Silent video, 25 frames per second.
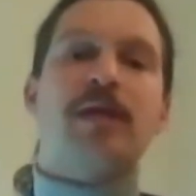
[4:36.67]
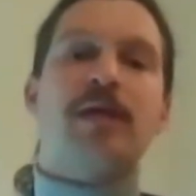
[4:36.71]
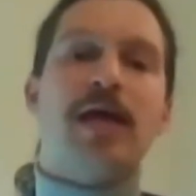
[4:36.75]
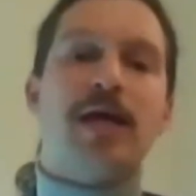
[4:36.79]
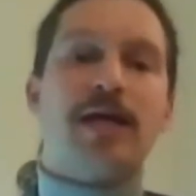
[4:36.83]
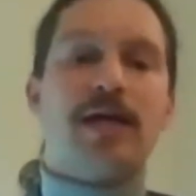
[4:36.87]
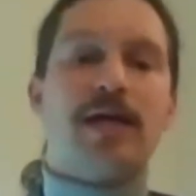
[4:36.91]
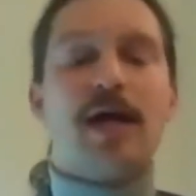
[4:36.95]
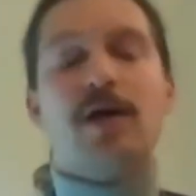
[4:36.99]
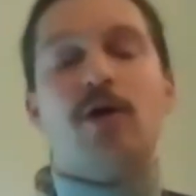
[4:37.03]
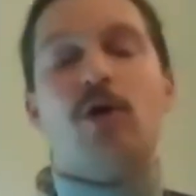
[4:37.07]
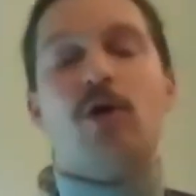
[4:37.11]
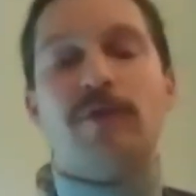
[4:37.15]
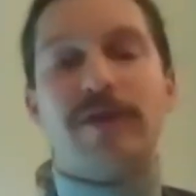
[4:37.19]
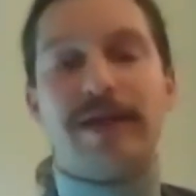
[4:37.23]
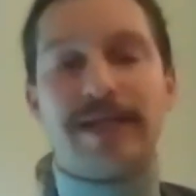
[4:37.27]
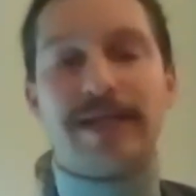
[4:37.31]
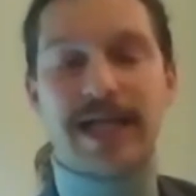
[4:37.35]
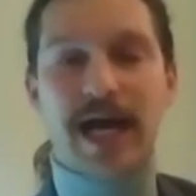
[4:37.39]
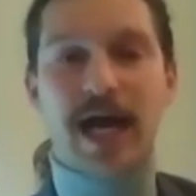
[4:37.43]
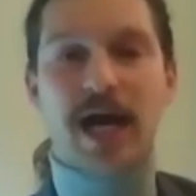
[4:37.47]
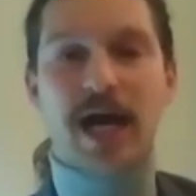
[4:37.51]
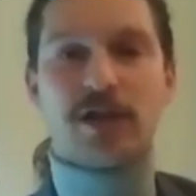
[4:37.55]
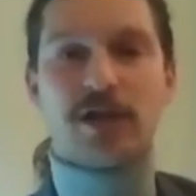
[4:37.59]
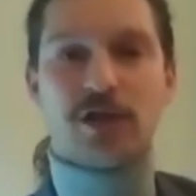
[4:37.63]
And I
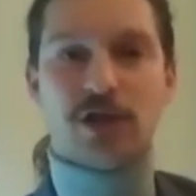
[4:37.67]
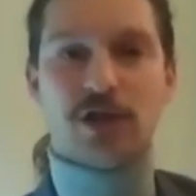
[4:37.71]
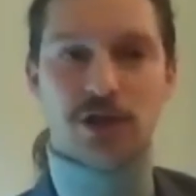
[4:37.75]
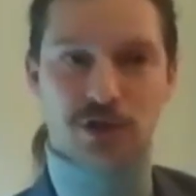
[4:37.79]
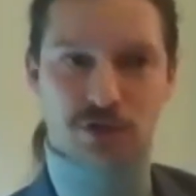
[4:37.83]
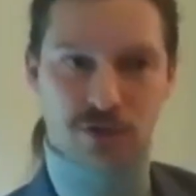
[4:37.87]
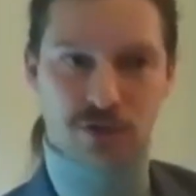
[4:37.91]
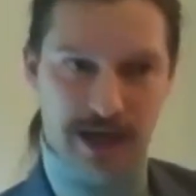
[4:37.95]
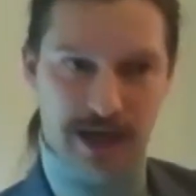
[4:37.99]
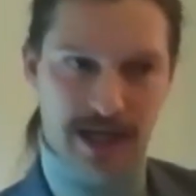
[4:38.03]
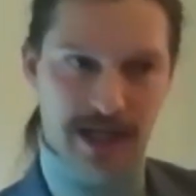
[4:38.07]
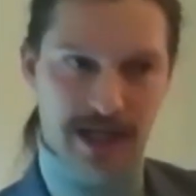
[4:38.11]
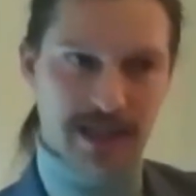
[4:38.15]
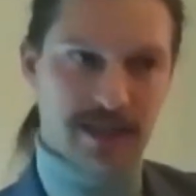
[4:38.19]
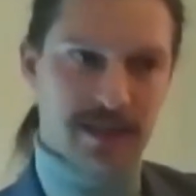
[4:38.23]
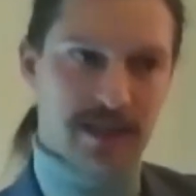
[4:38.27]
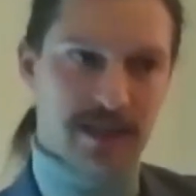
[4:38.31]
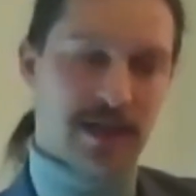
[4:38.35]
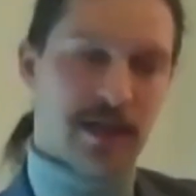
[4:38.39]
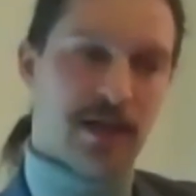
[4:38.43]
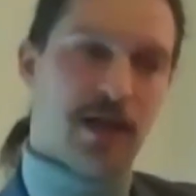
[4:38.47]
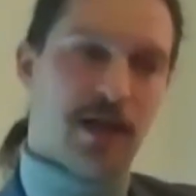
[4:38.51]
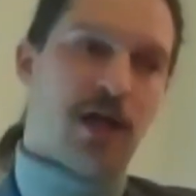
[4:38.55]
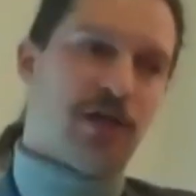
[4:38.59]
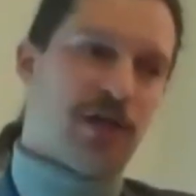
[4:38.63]
already had good grades
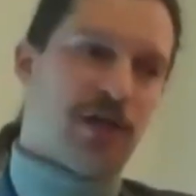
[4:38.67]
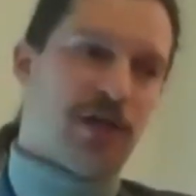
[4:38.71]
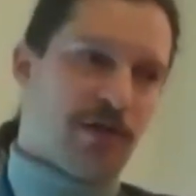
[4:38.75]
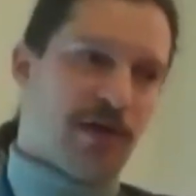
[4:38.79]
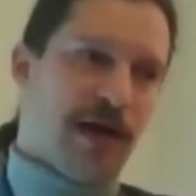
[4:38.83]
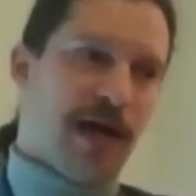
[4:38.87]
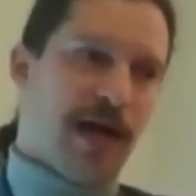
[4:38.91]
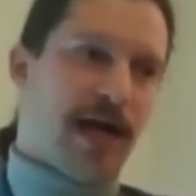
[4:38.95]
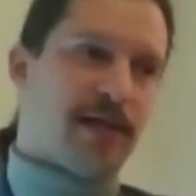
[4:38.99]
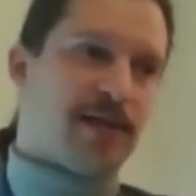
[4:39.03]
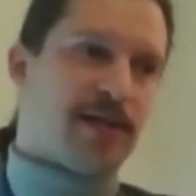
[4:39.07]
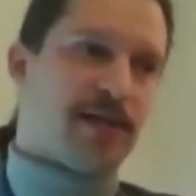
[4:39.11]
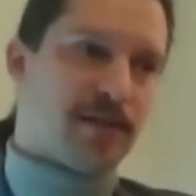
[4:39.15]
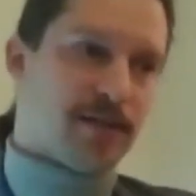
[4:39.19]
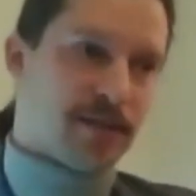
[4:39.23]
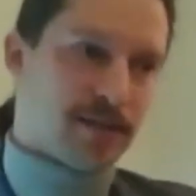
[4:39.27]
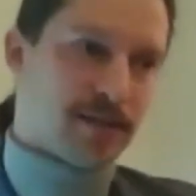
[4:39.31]
in undergrad.